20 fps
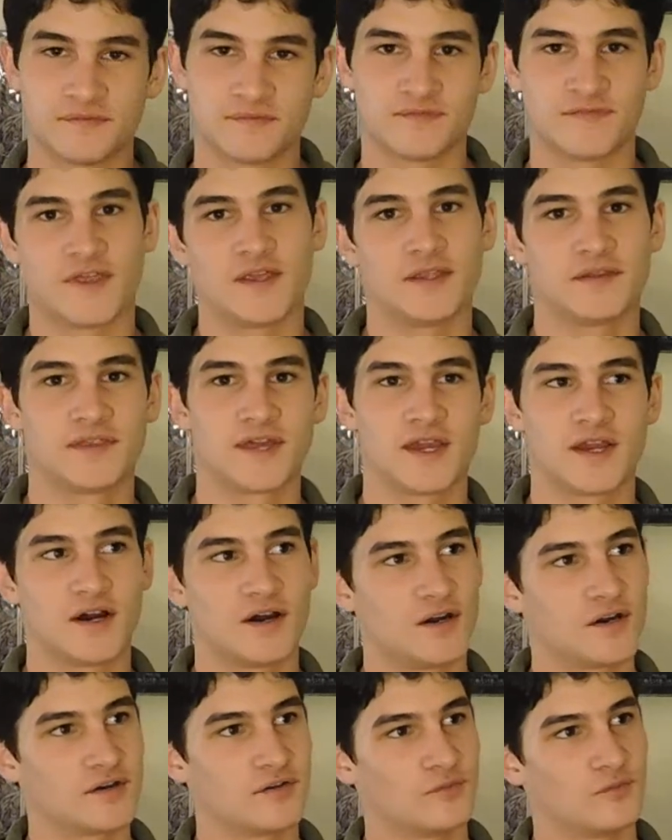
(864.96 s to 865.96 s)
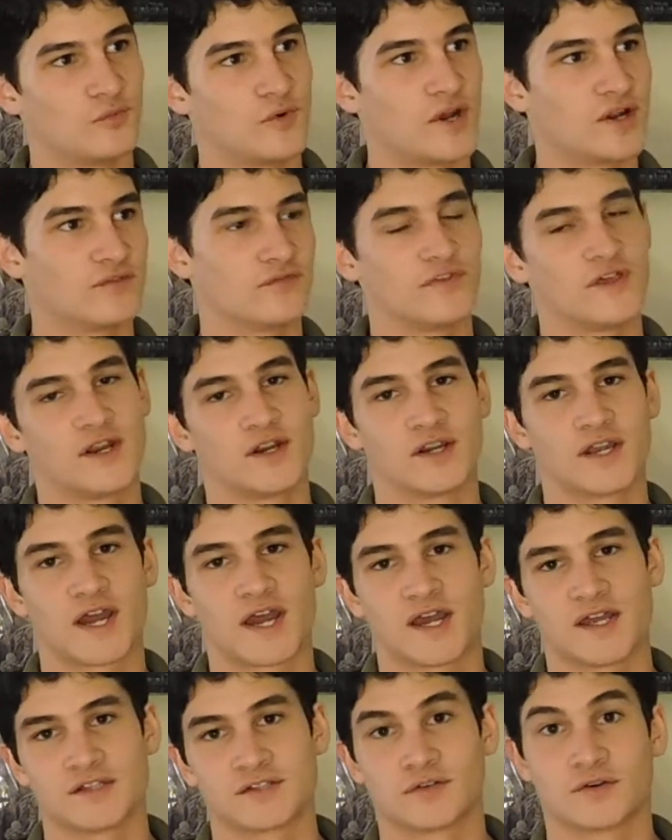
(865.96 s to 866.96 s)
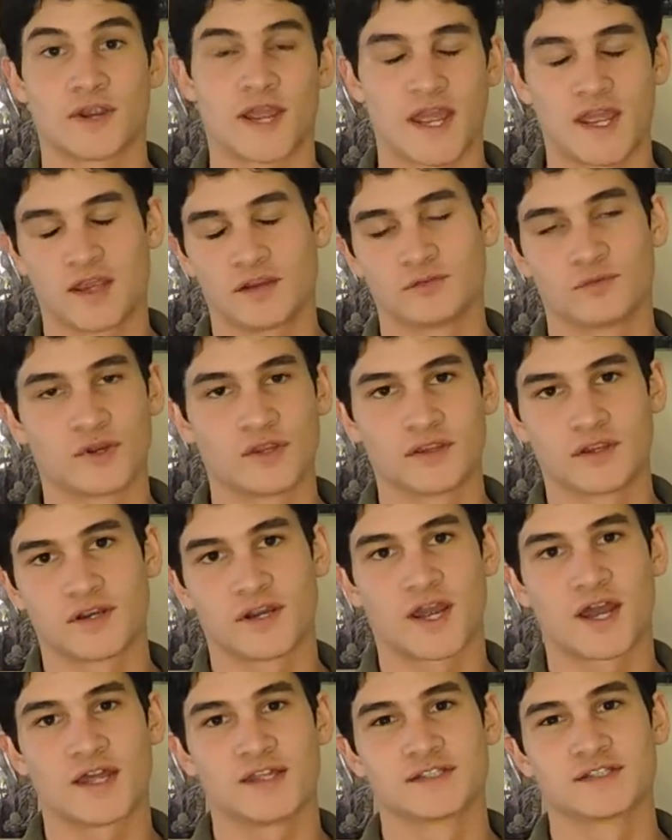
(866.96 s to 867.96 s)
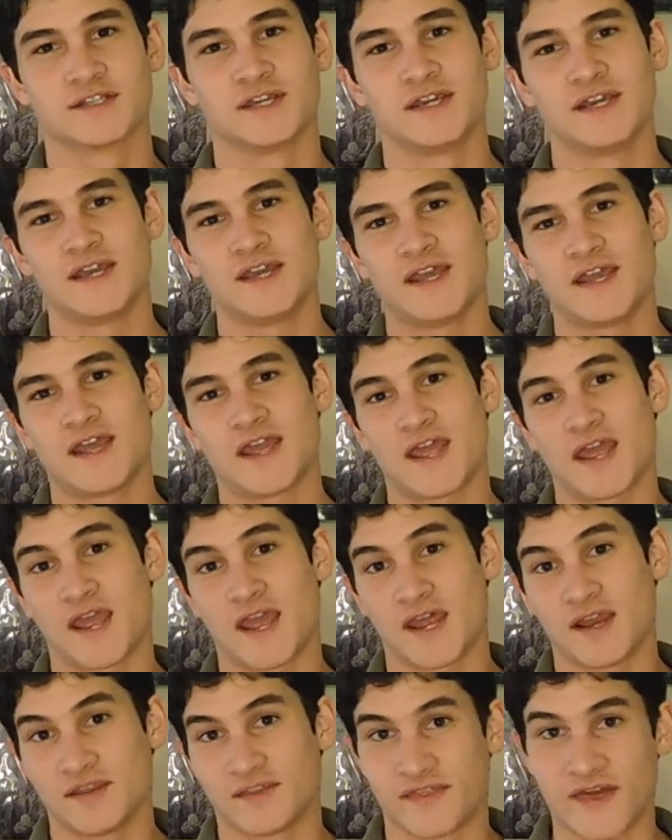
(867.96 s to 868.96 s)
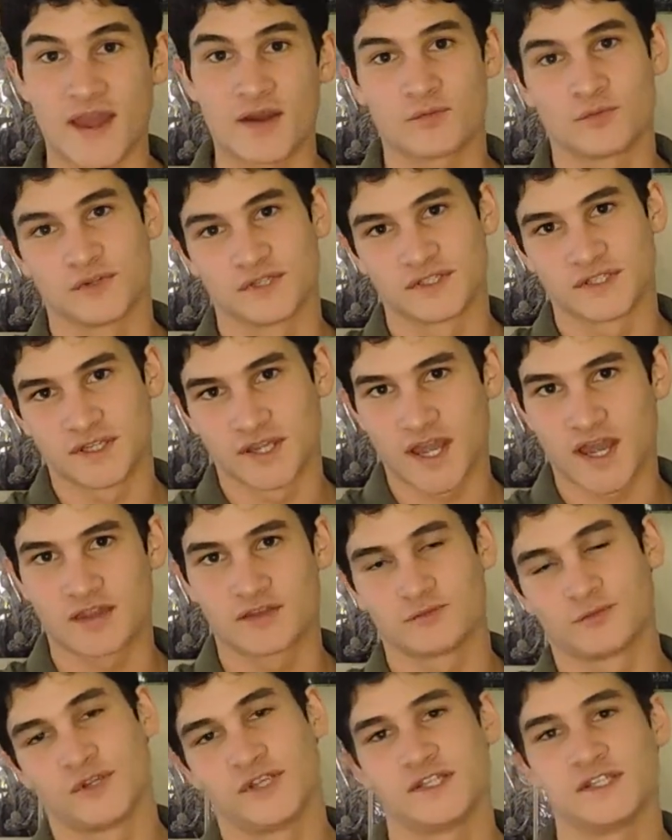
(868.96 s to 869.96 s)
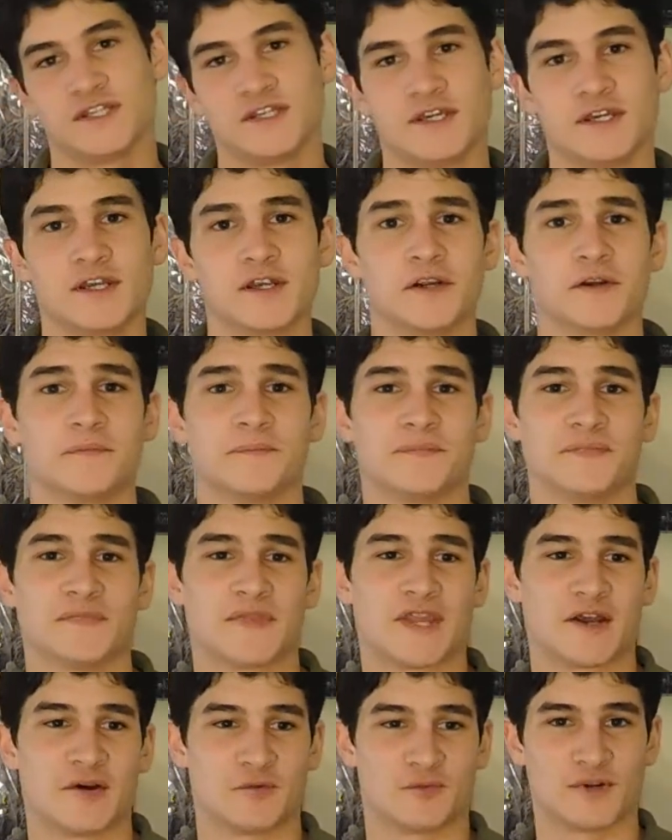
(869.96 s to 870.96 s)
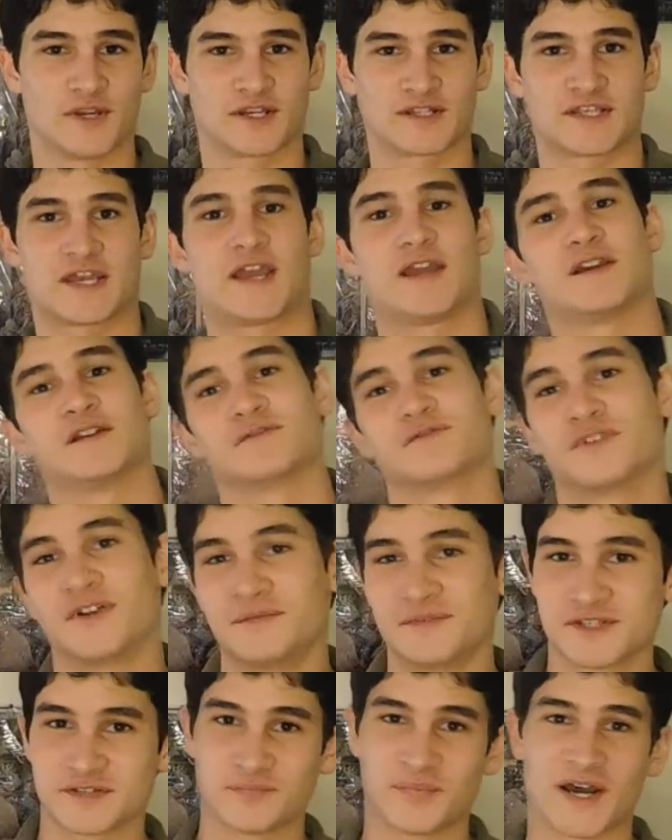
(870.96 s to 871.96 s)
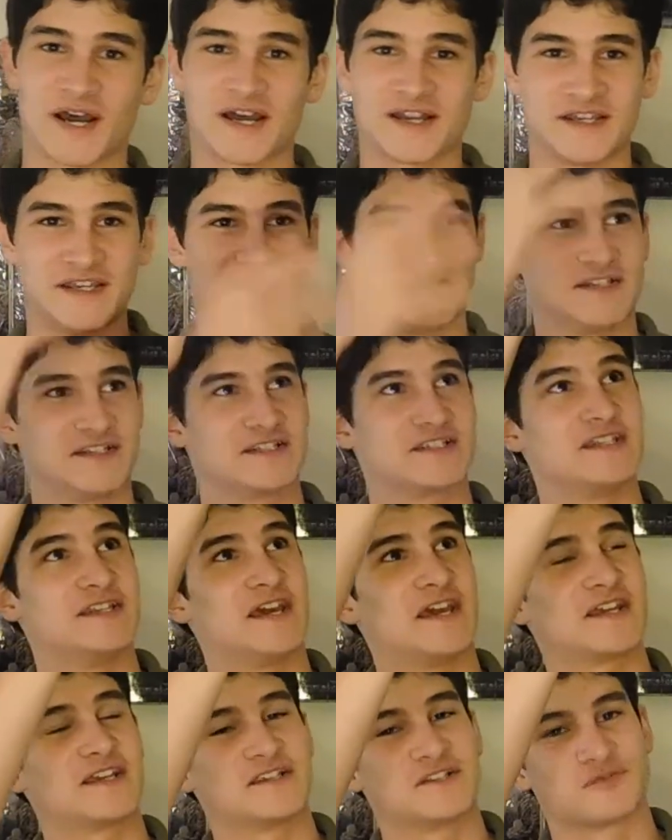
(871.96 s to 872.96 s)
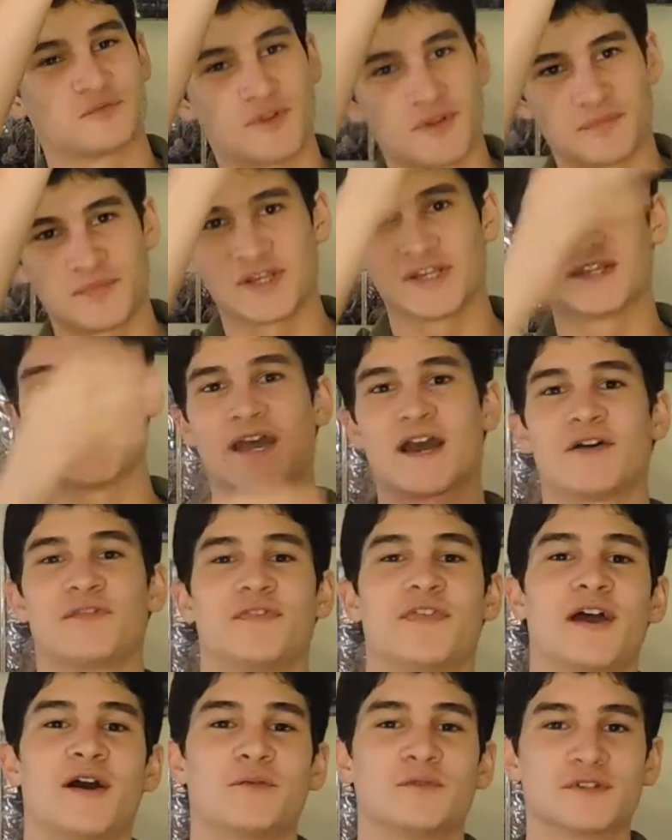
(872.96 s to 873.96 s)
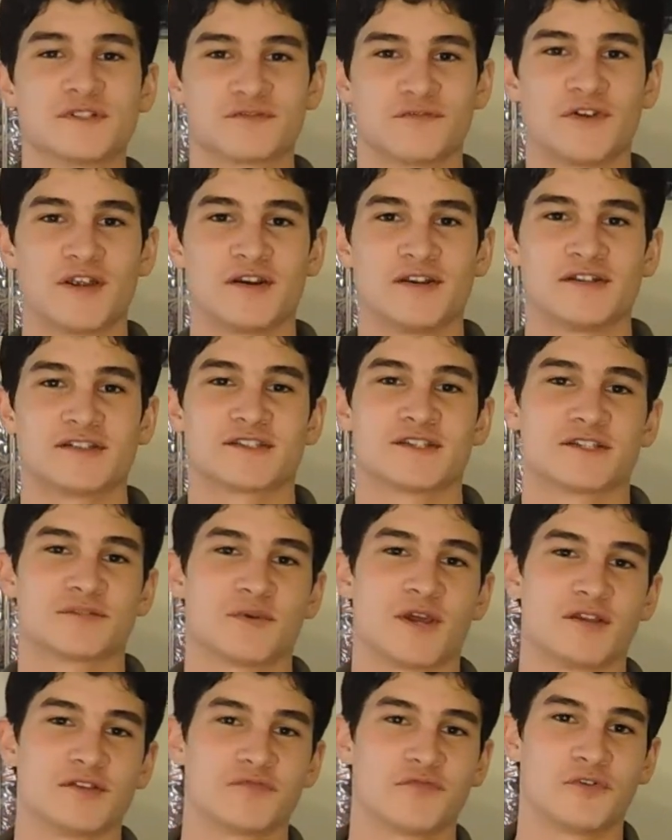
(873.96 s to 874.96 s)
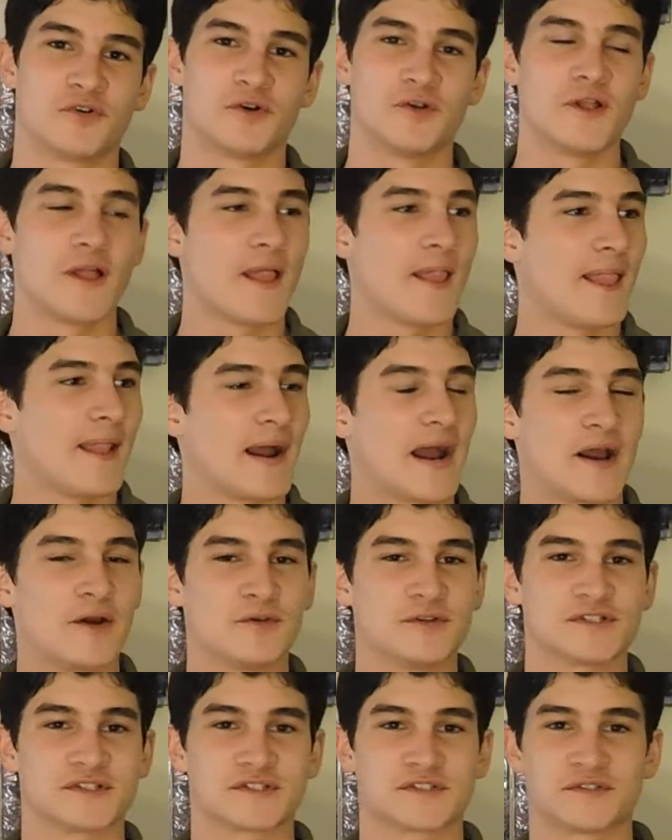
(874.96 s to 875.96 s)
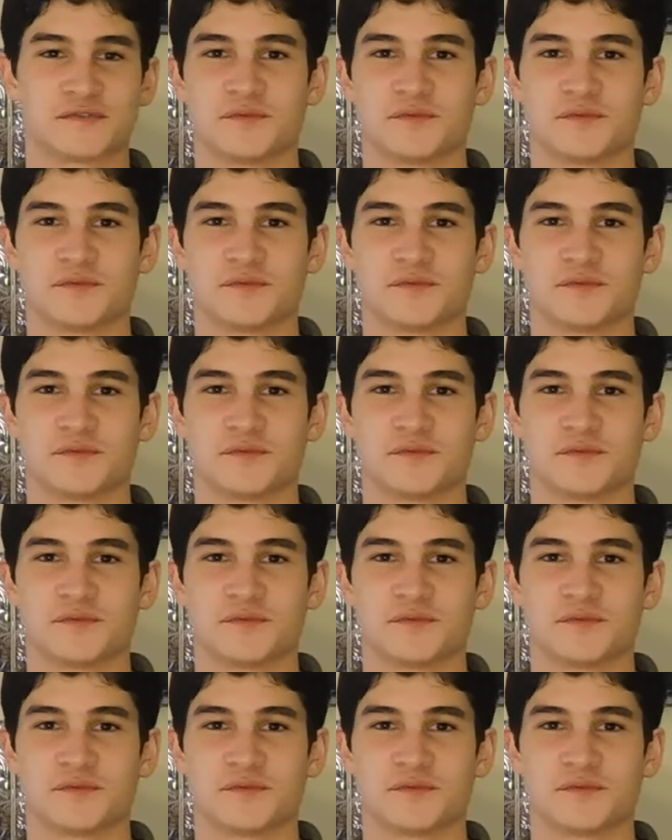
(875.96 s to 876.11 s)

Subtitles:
they hung one of their guys, or hanged one of their guys, and that was the guy that we see here. Now Rick's hanging from his body and his neck is ripping down. That was very suspenseful. I was